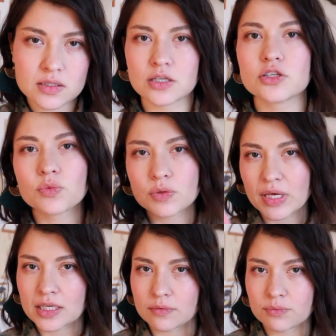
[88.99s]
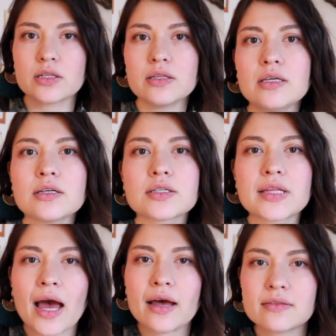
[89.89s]
So I just want to make it clear
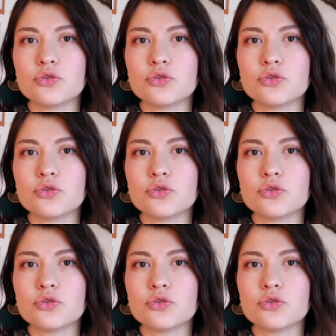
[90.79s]
that